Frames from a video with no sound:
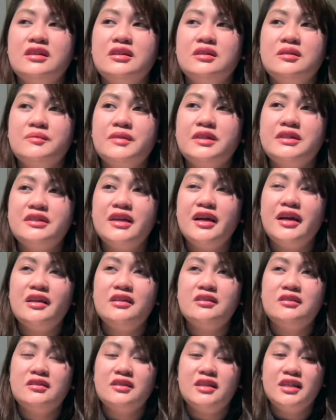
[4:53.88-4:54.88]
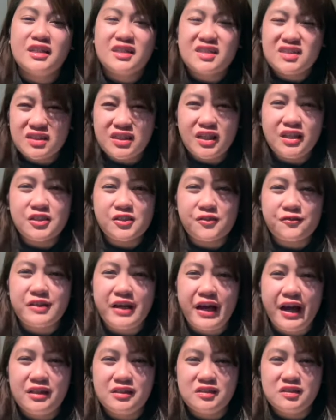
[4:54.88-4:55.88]
but then in exchange of
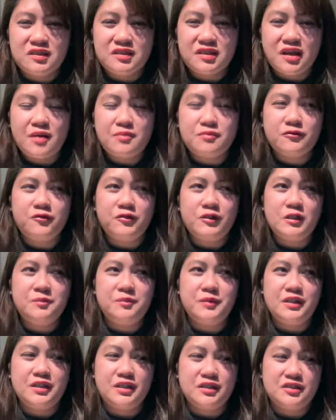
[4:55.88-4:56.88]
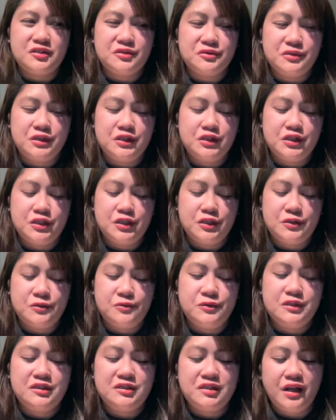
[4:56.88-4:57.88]
that, some Filipinas
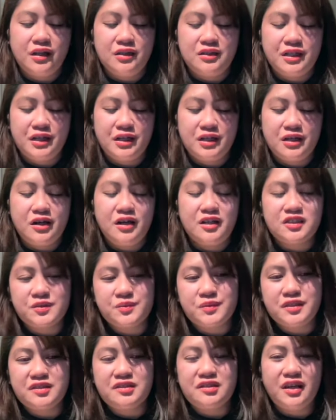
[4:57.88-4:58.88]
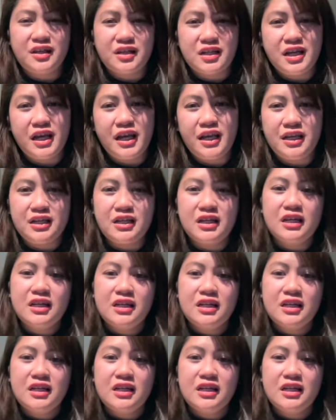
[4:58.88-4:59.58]
would tell their husbands like, hey,